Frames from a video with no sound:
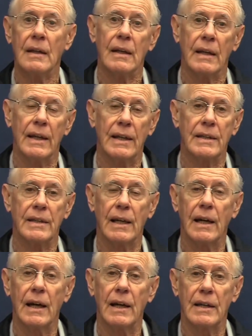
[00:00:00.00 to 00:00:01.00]
It
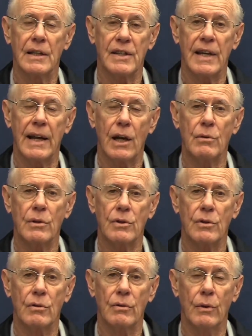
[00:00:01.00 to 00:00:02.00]
is sent out
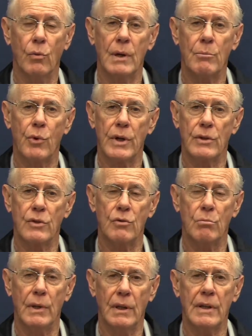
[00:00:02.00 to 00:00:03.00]
to the 1.2
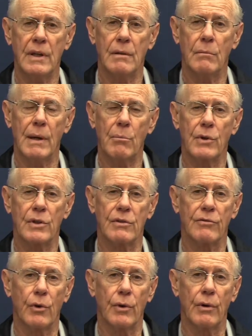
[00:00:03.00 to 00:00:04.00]
million members
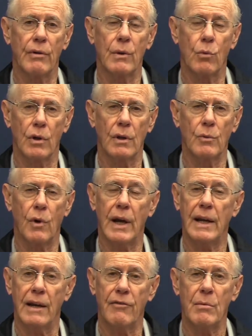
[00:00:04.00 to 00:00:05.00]
of Rotary
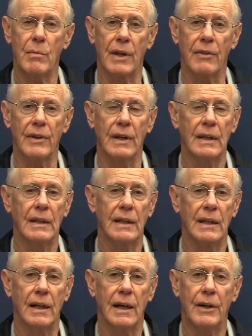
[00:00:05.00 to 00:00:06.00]
worldwide every month
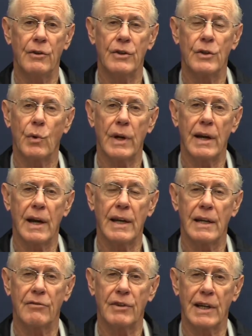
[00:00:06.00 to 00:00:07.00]
in
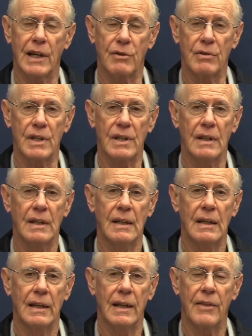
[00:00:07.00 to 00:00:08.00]
129 different countries,
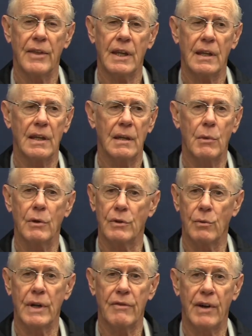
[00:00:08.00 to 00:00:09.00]
and I think in about
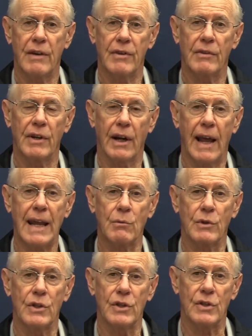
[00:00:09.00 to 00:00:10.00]
25 different
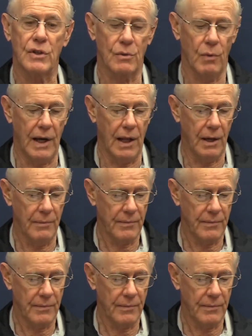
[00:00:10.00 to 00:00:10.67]
languages as well.